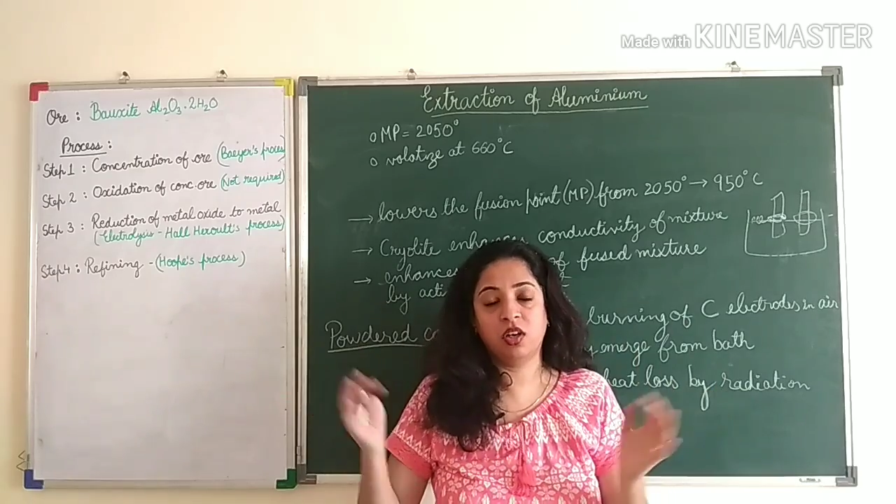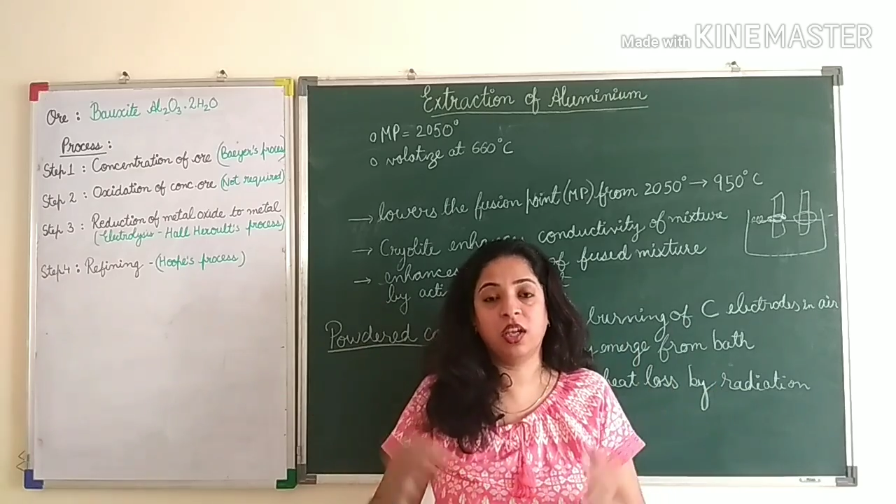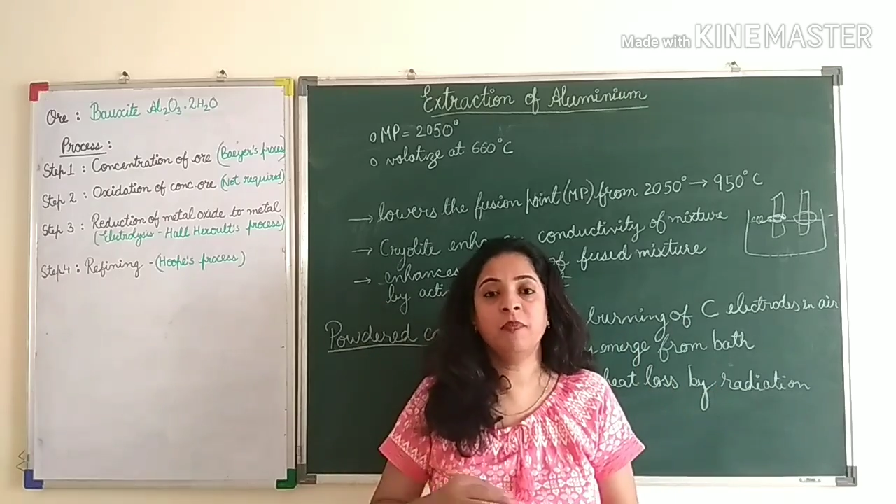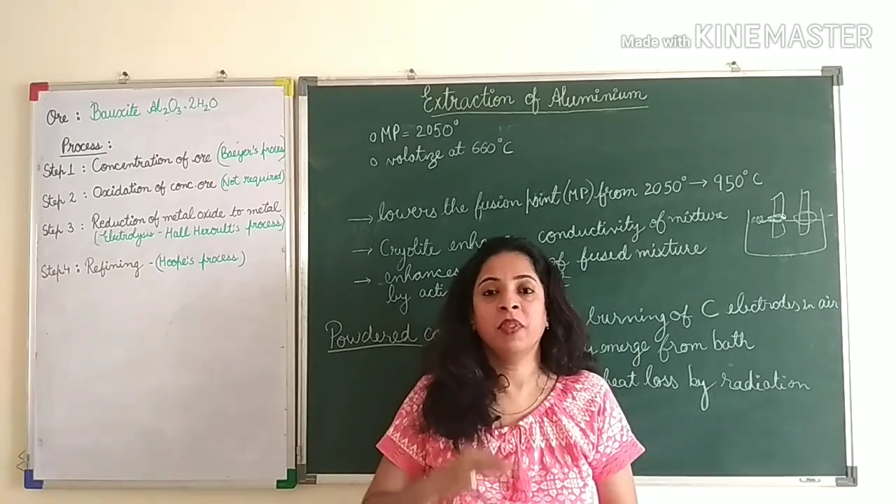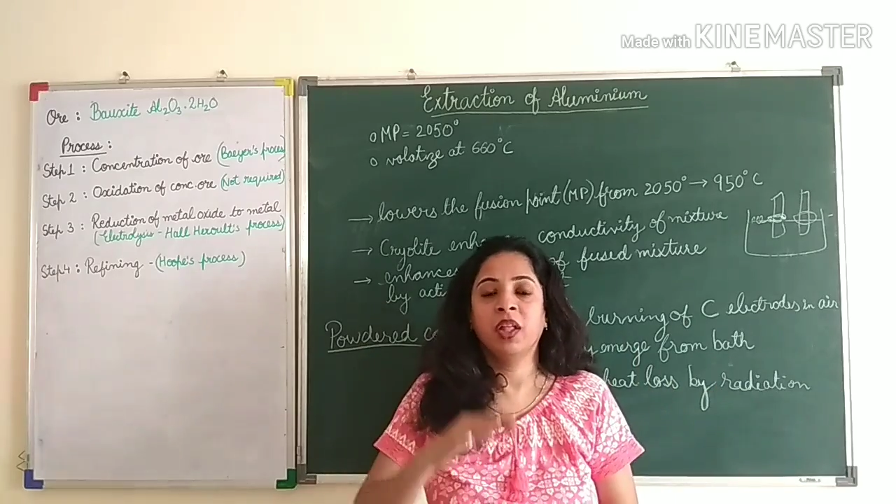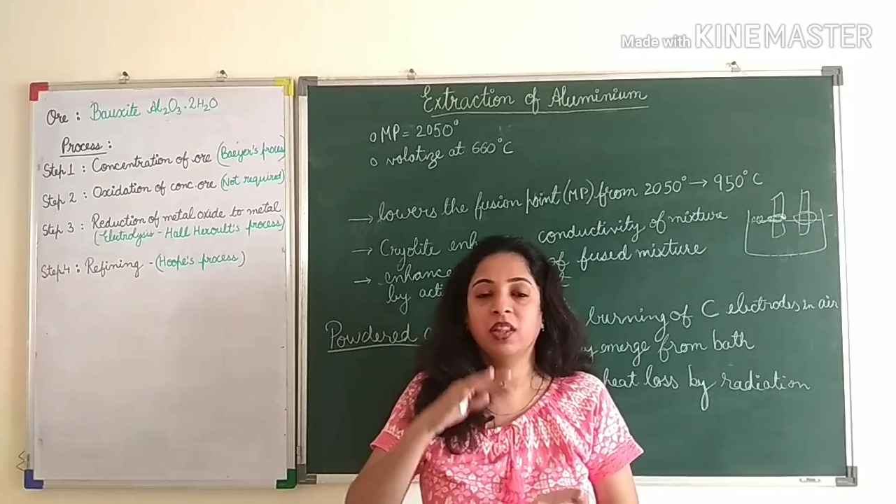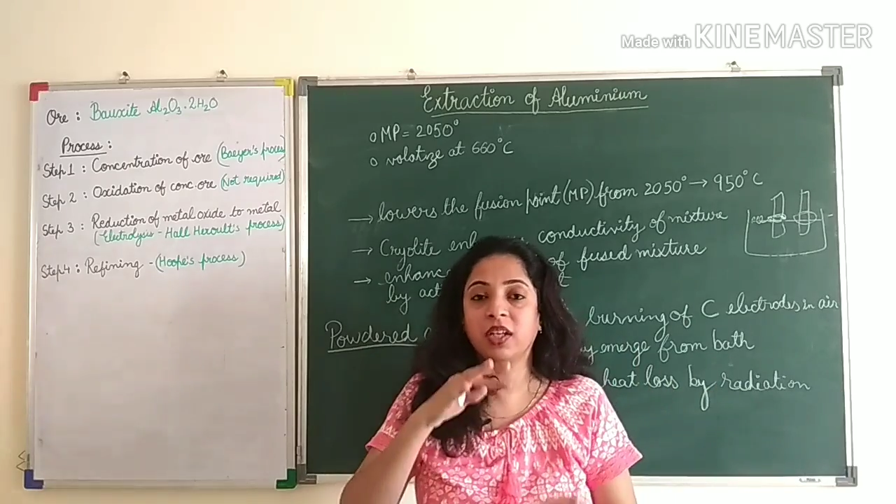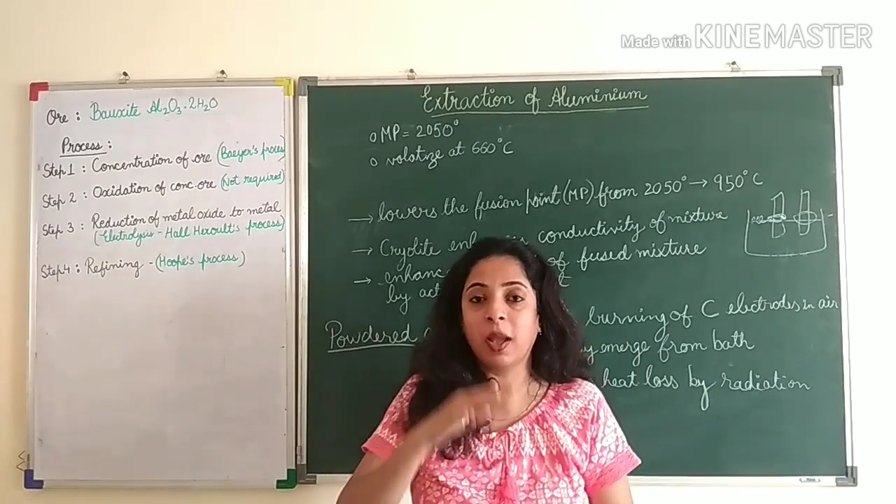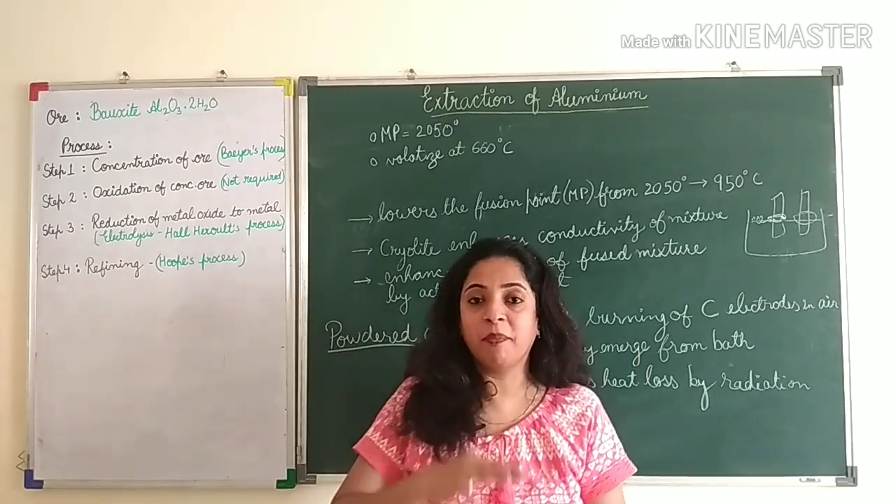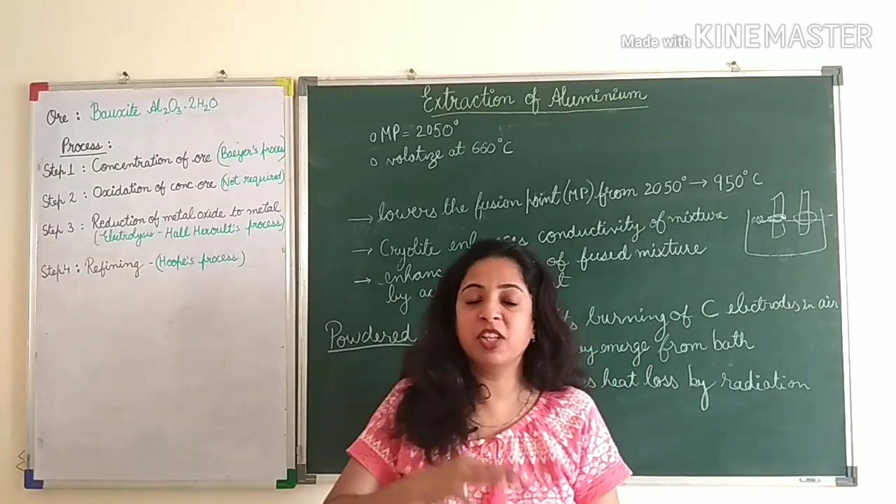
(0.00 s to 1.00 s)
Okay, the
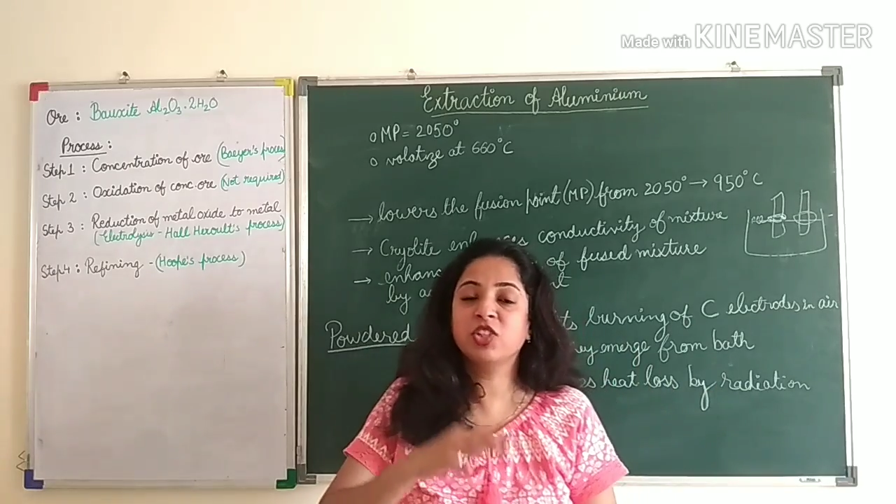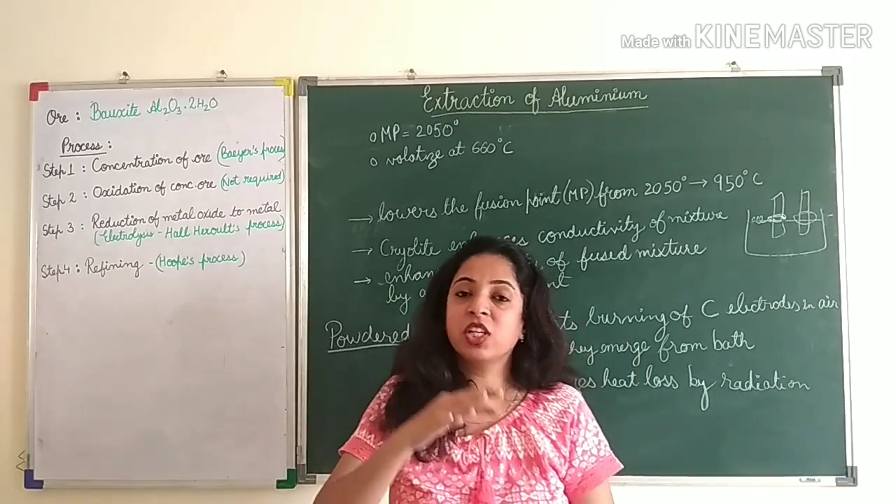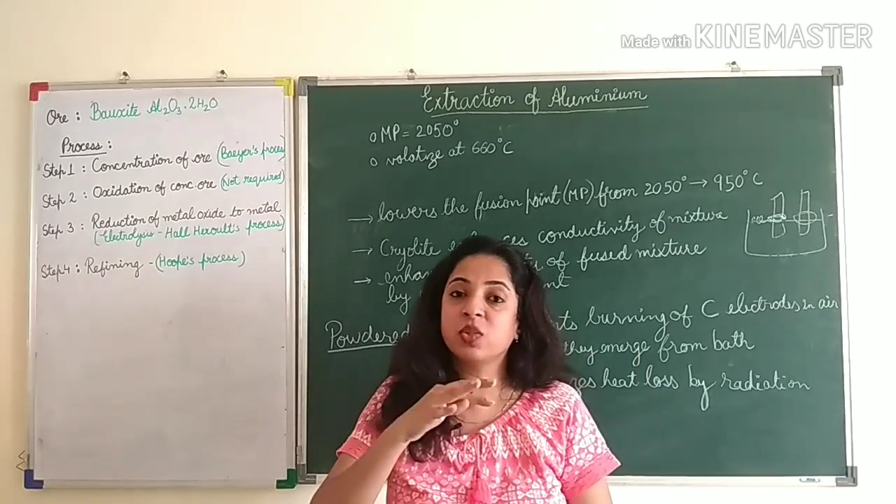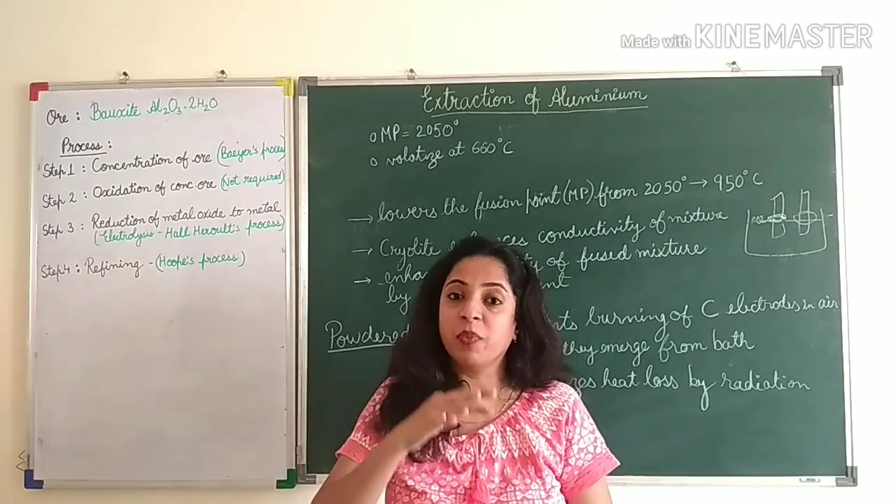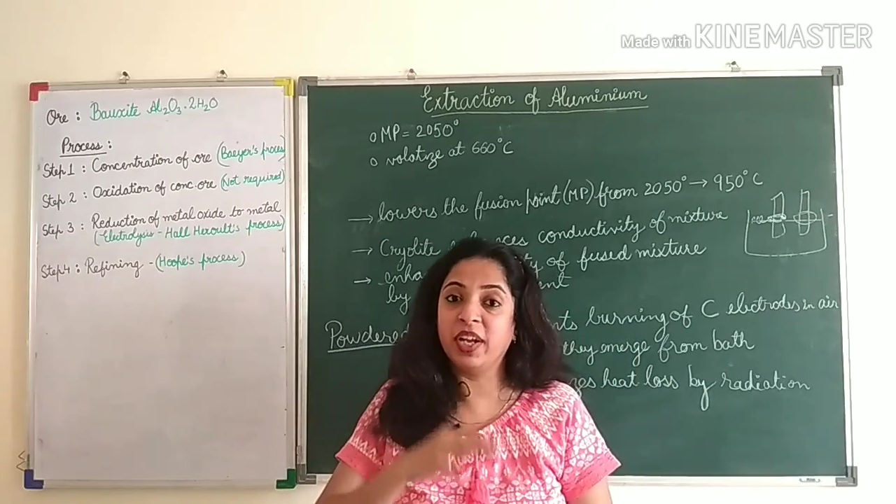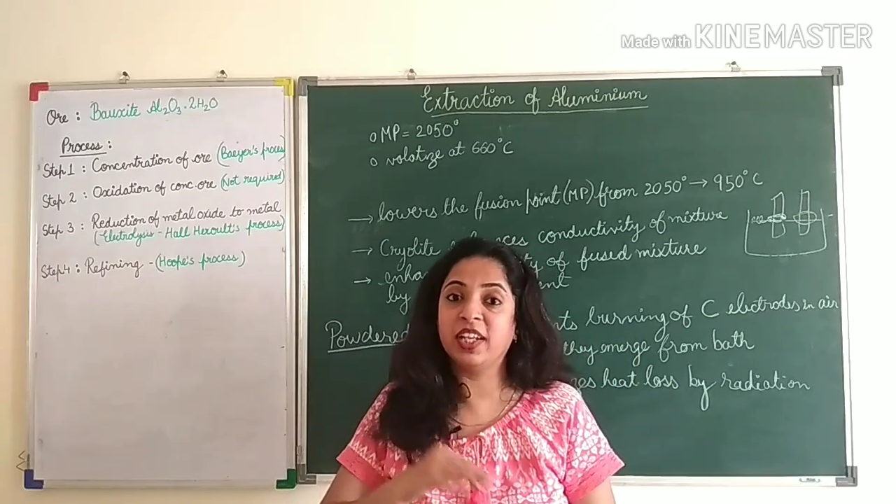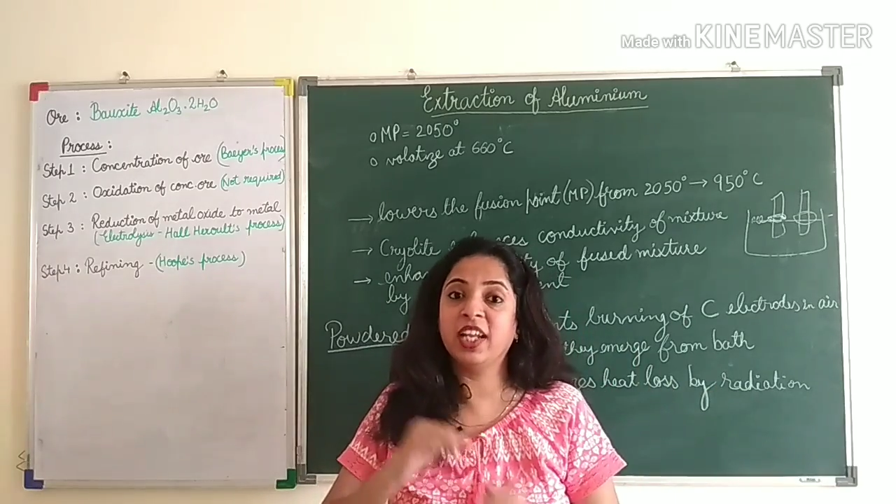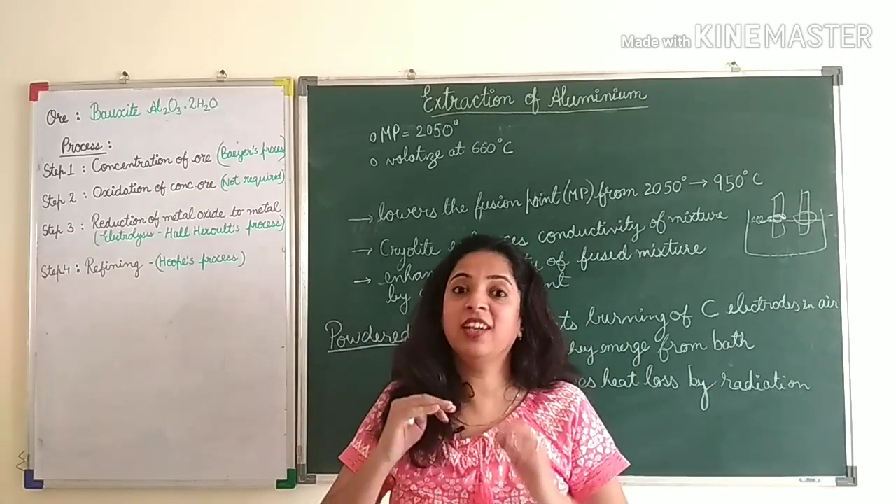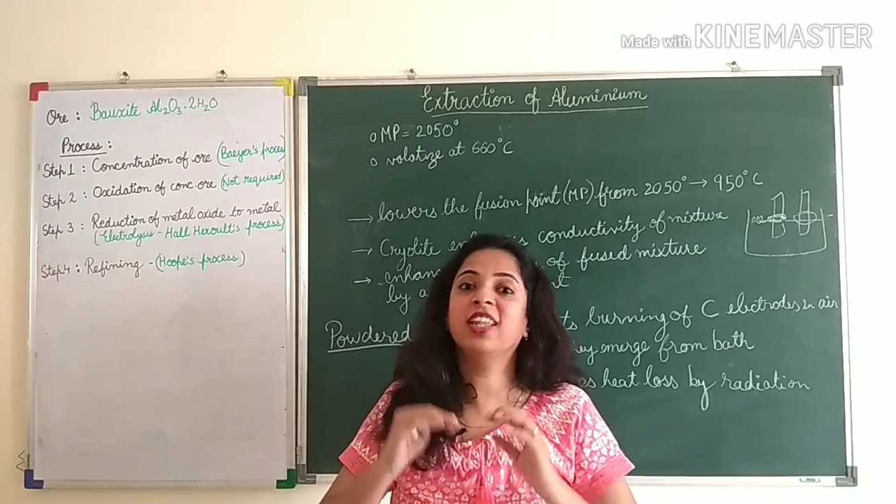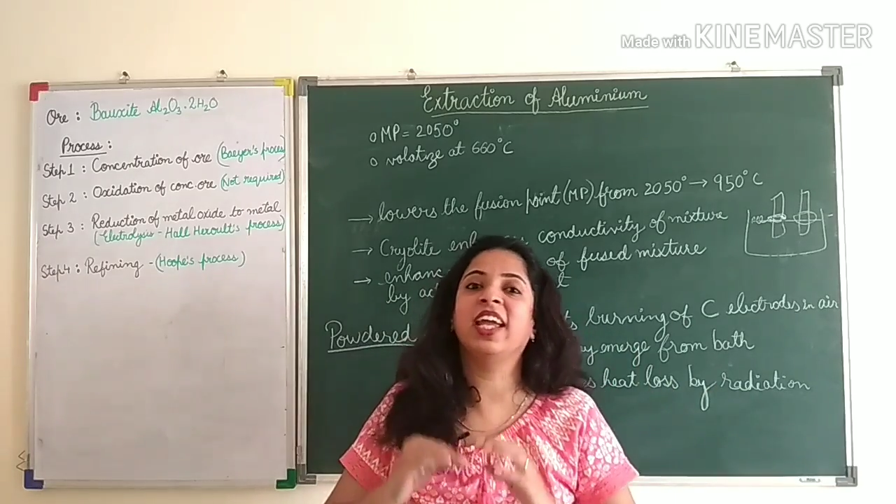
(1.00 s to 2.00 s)
temperature is maintained,